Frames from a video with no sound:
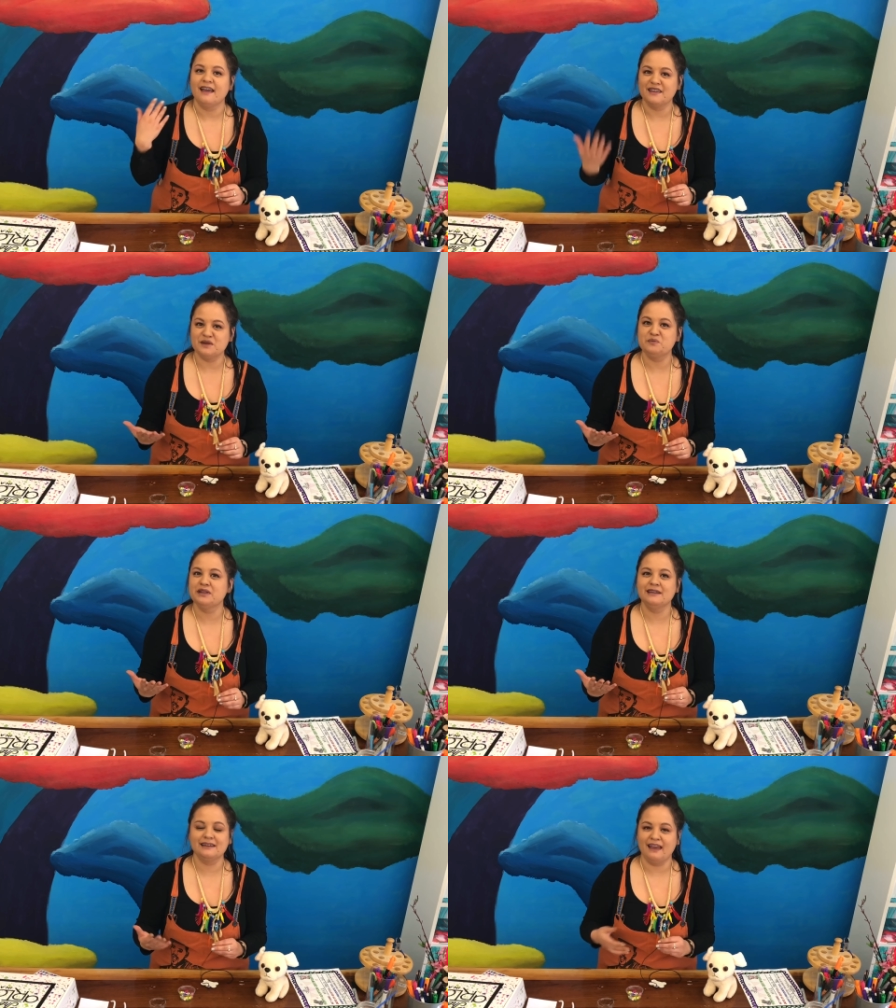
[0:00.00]
and then
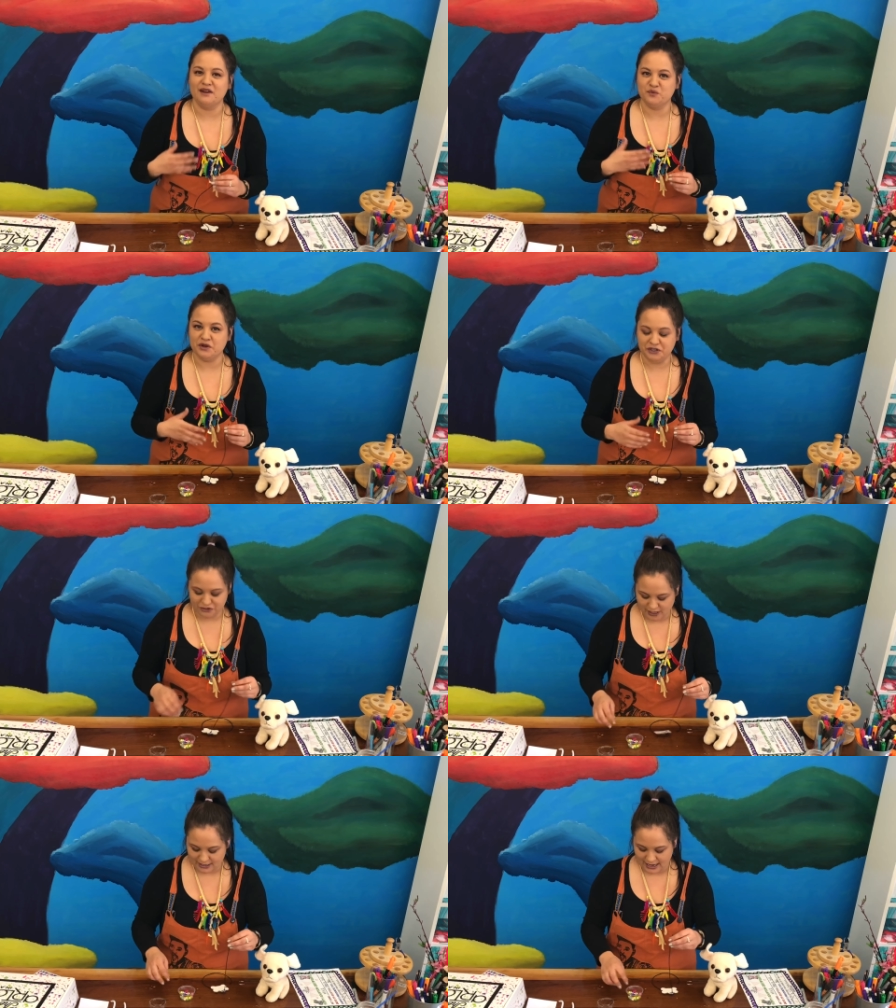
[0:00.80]
play again when you're
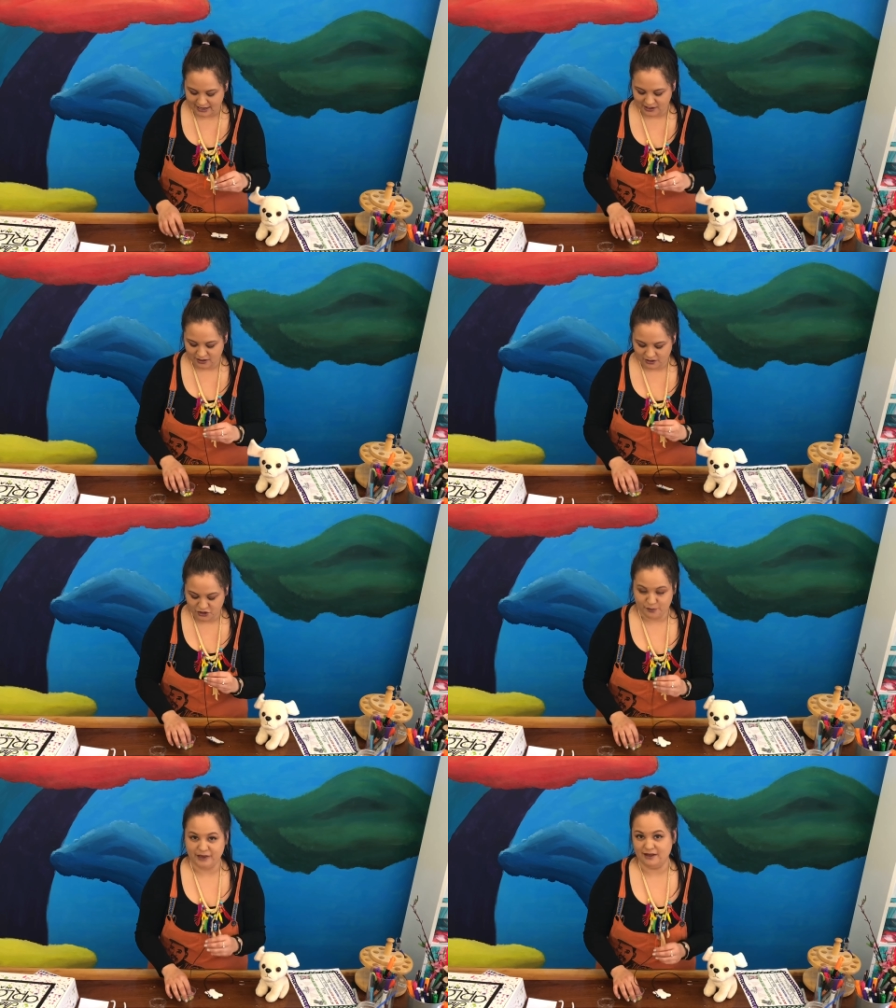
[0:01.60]
done adding
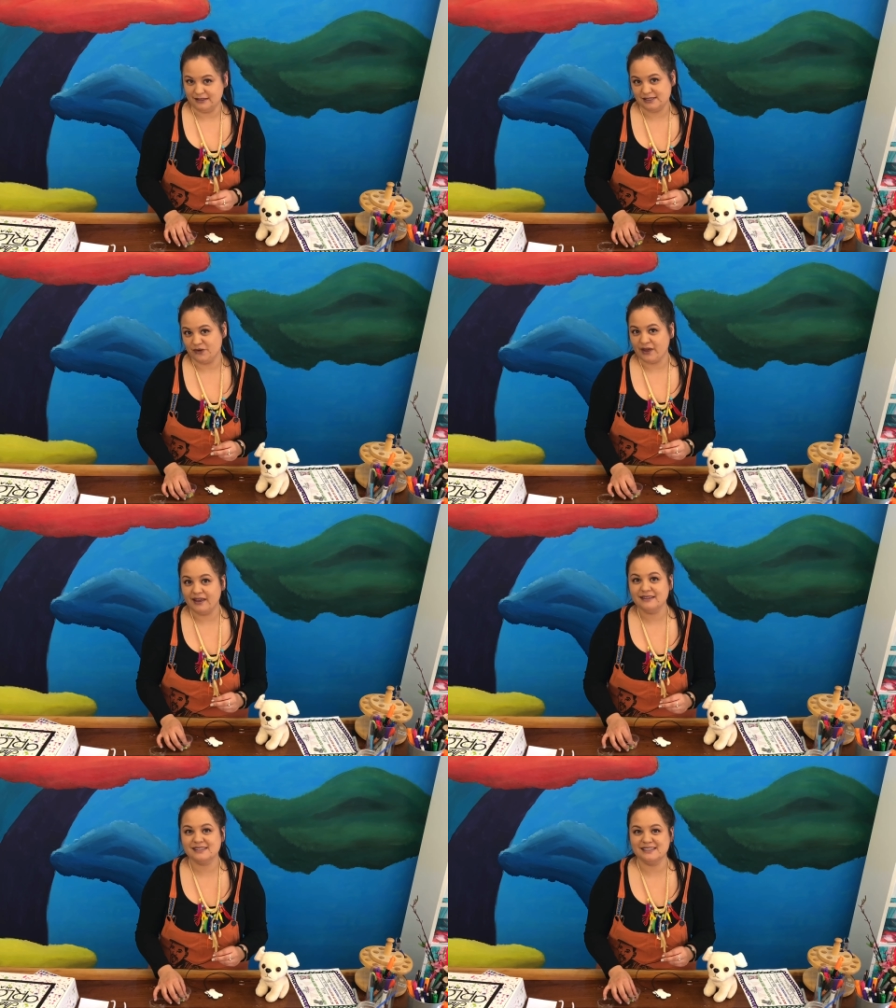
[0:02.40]
your beads,
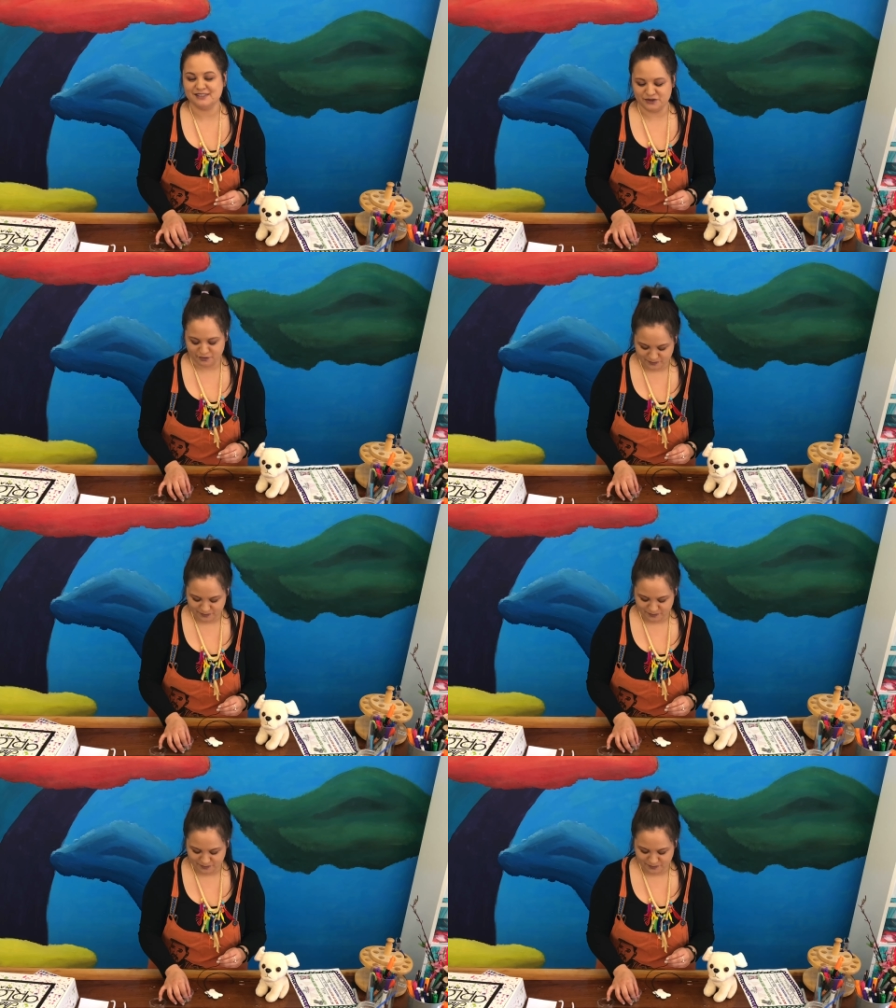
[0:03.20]
okay? See you soon.